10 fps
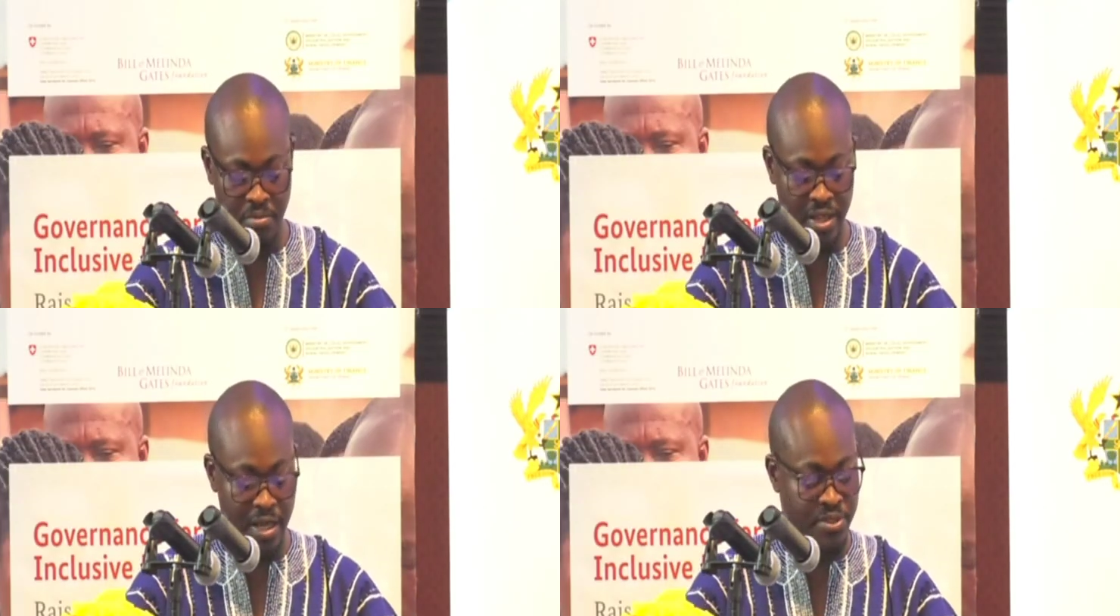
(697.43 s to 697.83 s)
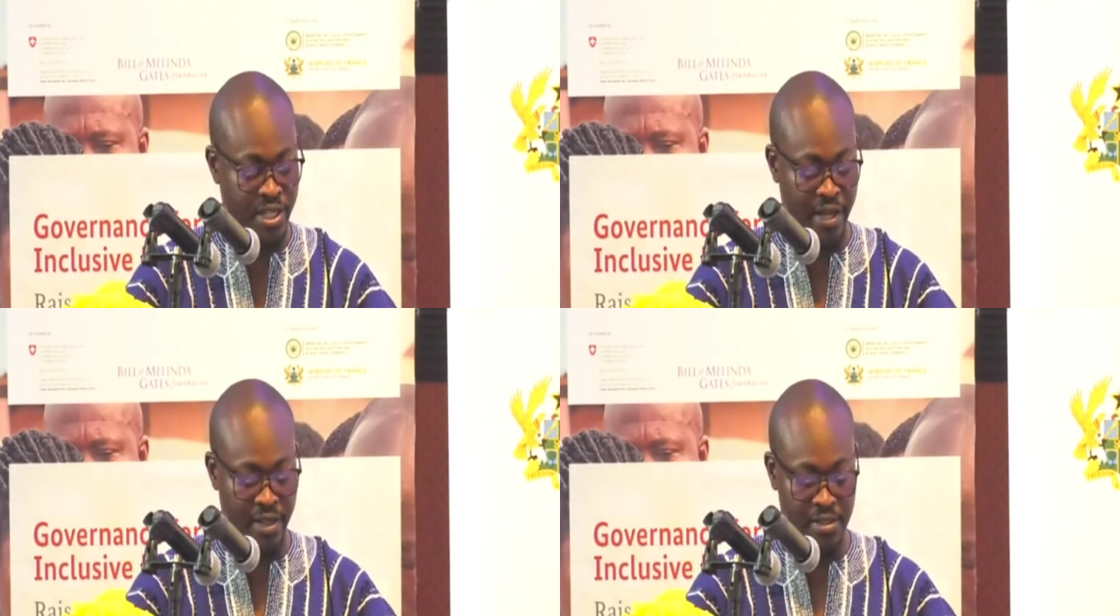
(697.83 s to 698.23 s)
Madam
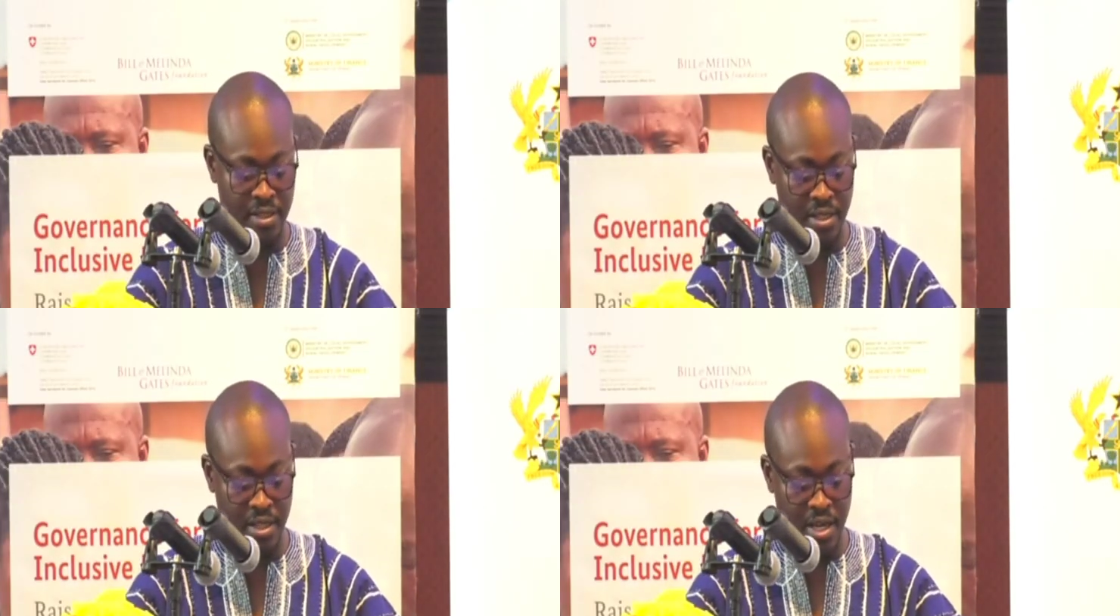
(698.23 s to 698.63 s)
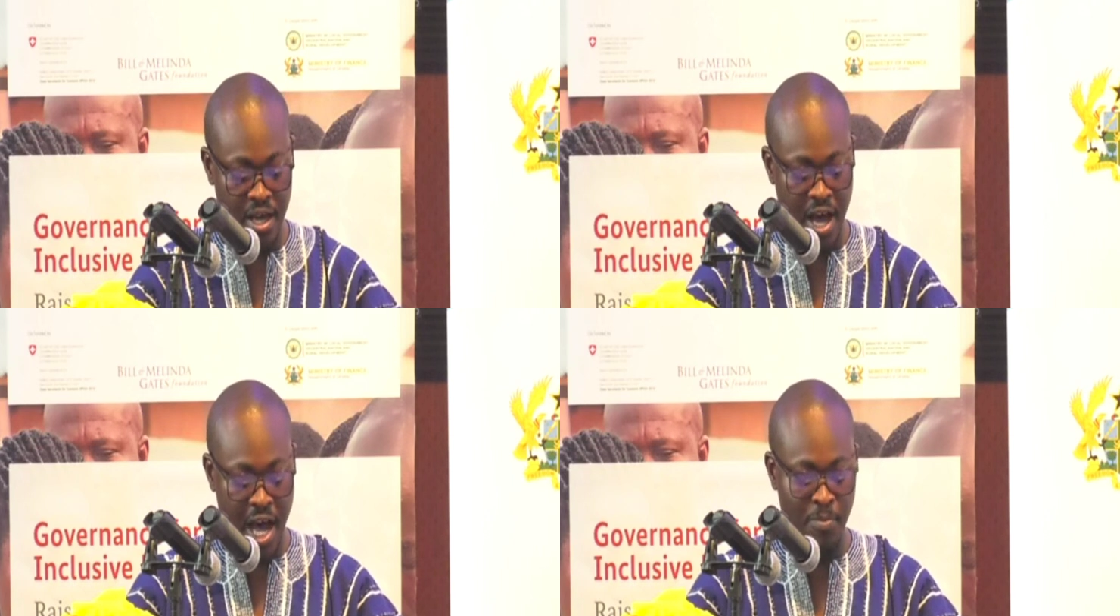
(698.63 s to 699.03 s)
Chair,
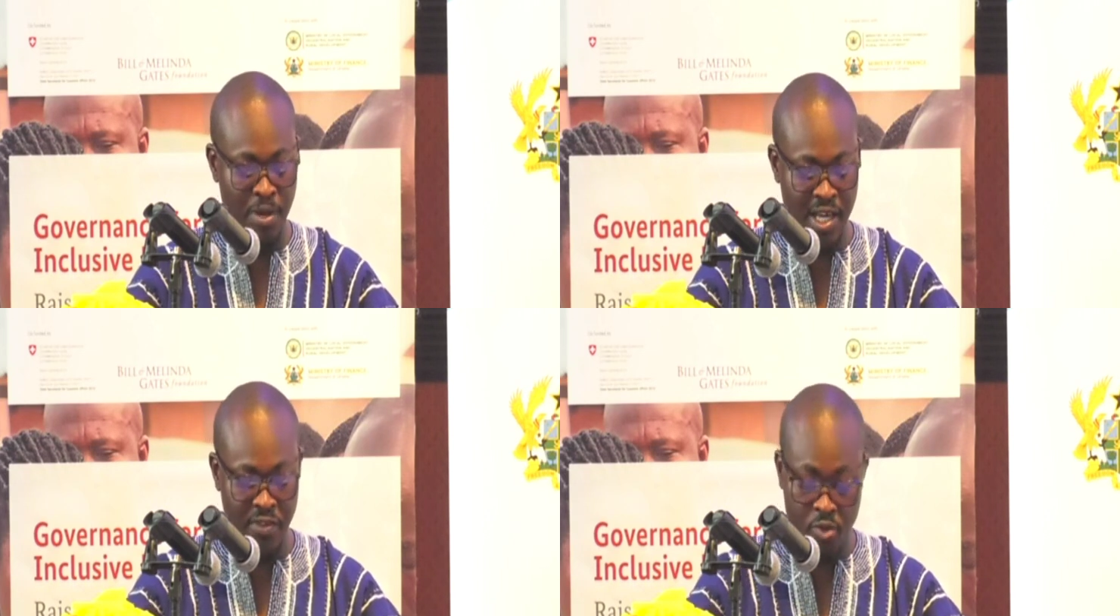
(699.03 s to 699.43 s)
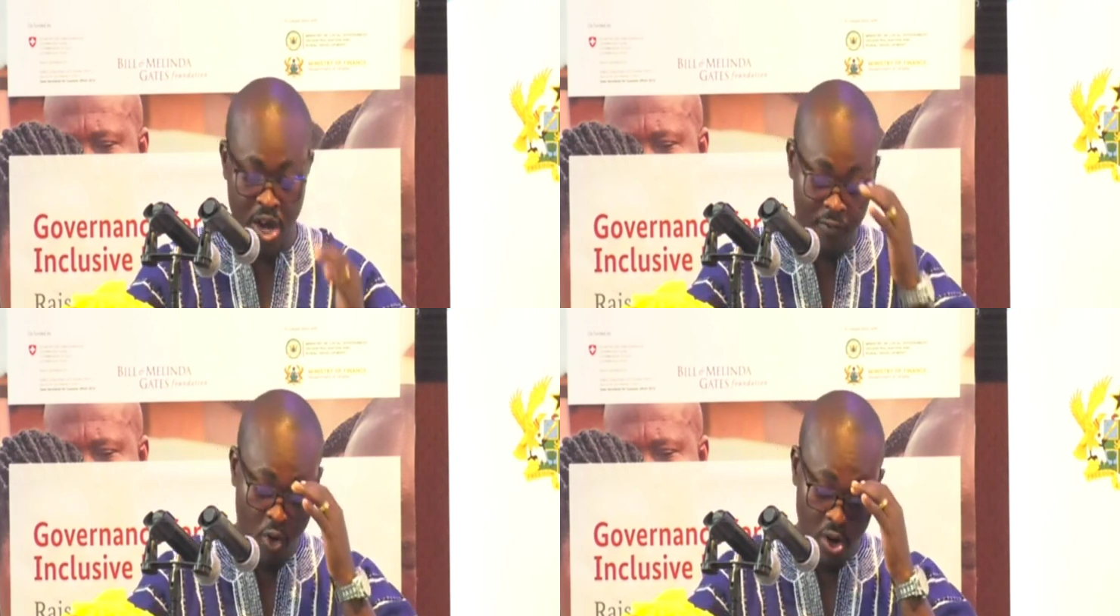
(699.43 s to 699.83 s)
I believe we
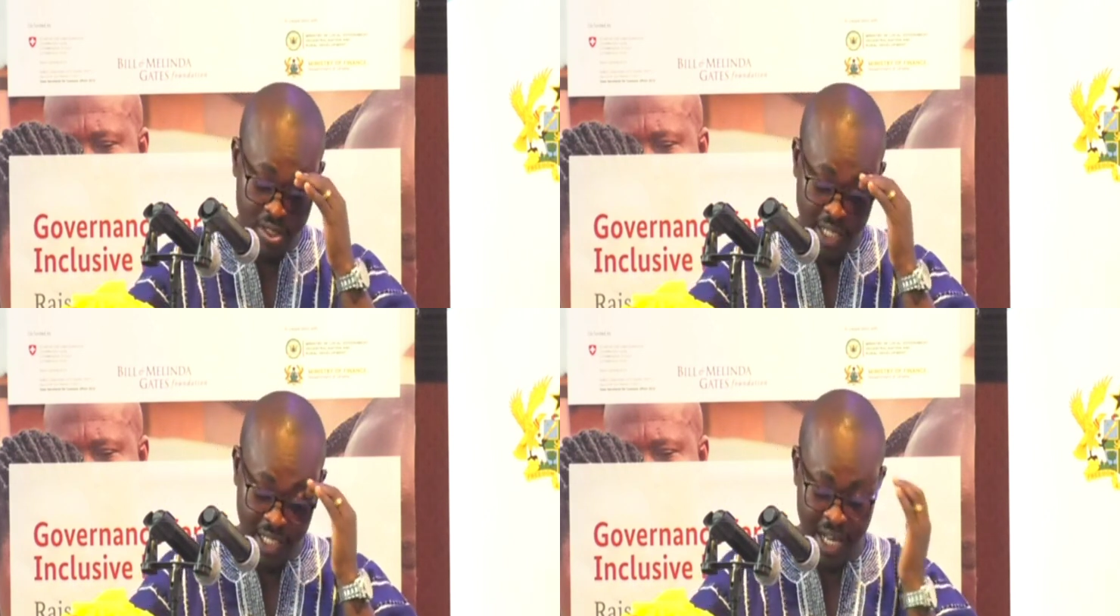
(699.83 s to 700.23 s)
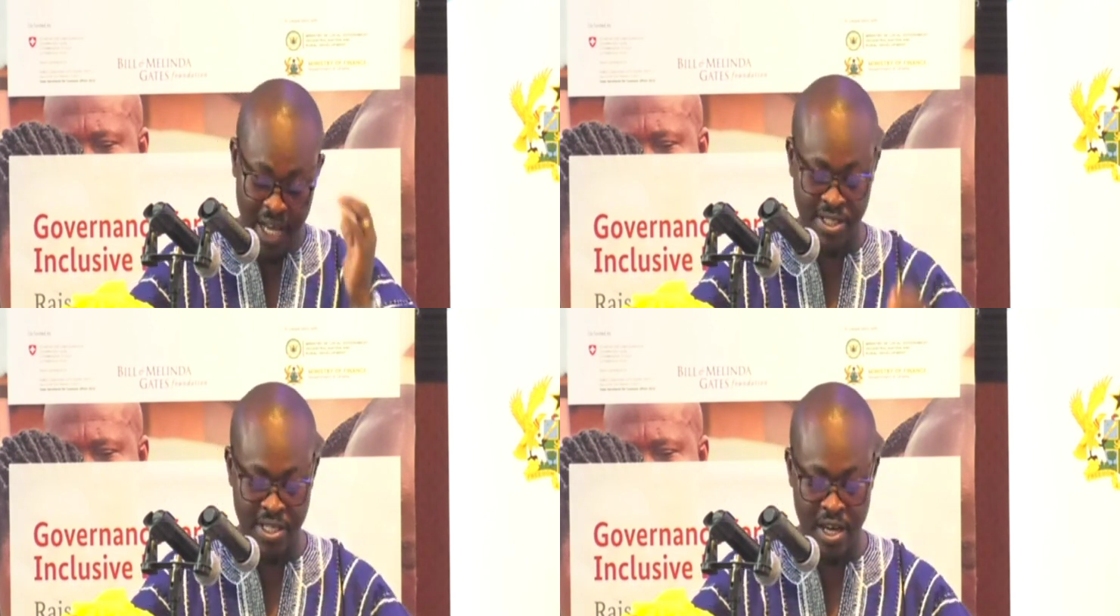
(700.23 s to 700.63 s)
have all taken
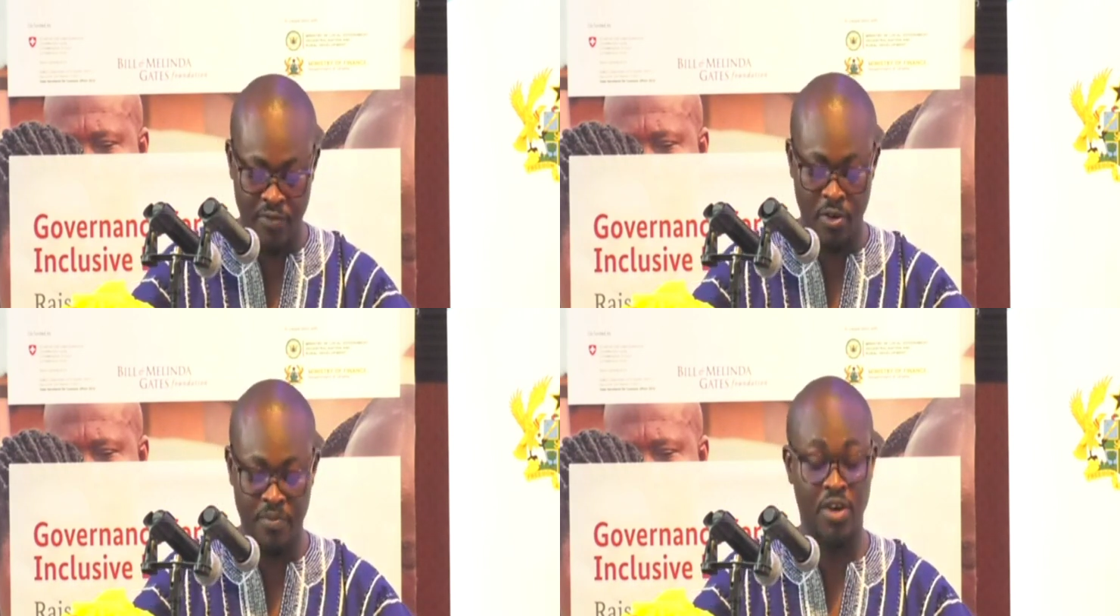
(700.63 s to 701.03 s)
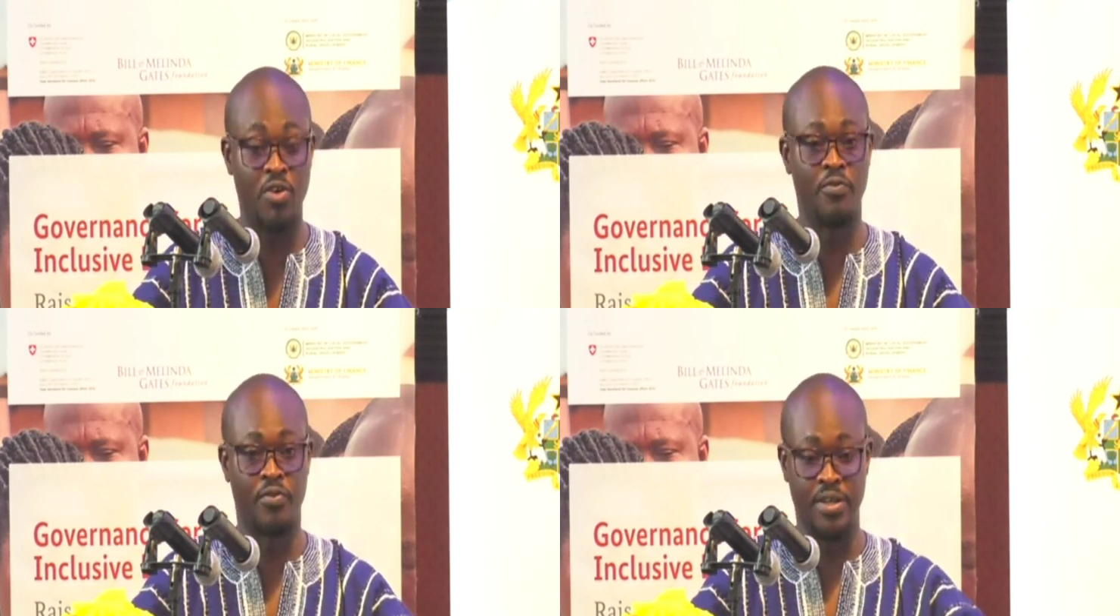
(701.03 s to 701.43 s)
our share from the
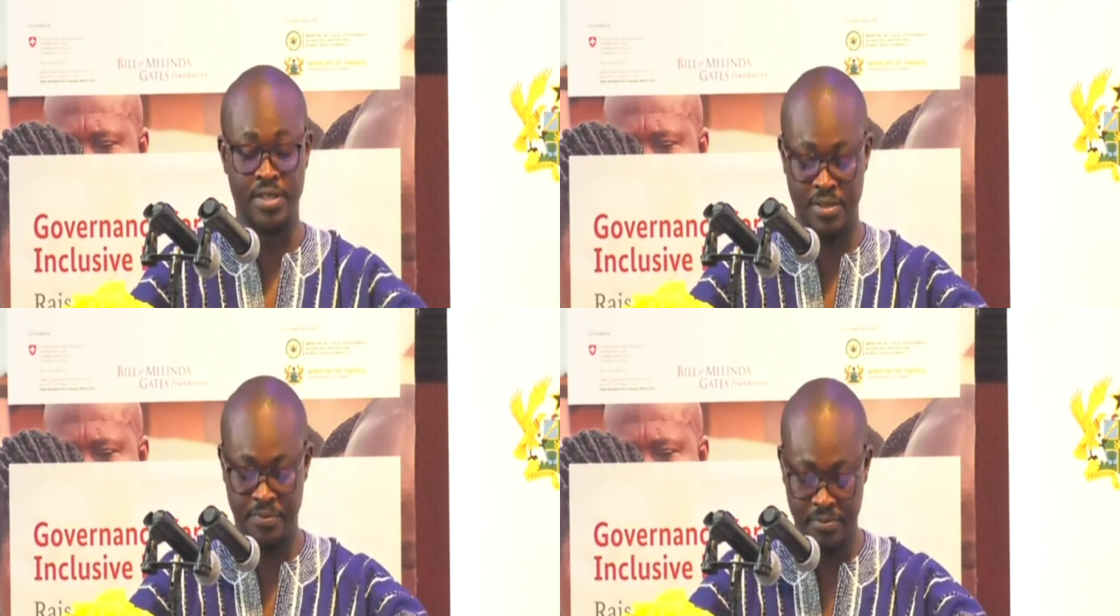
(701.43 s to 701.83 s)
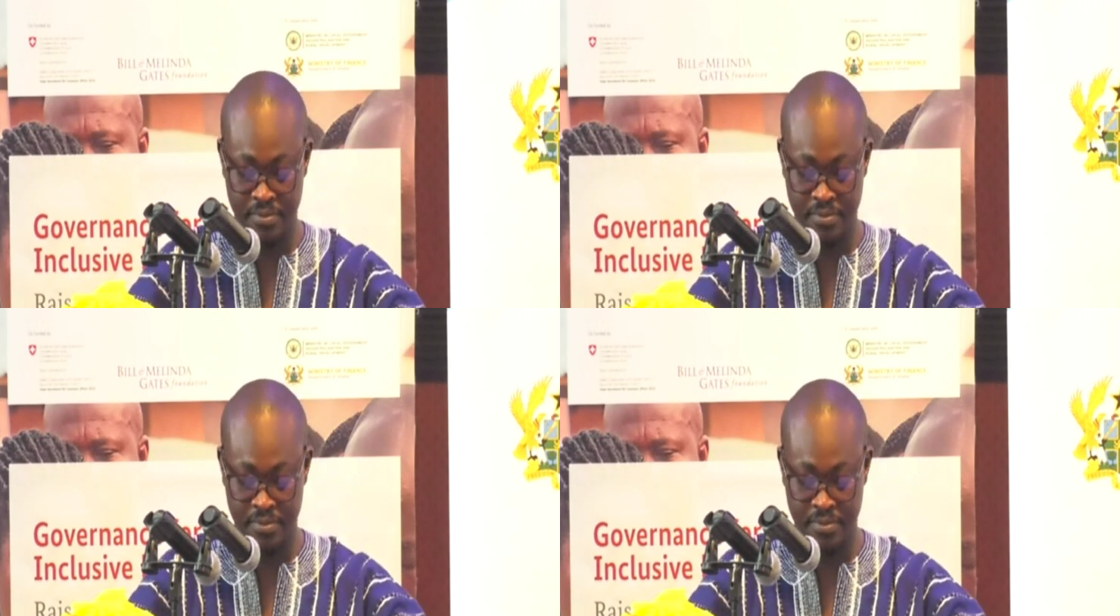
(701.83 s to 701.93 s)
conference.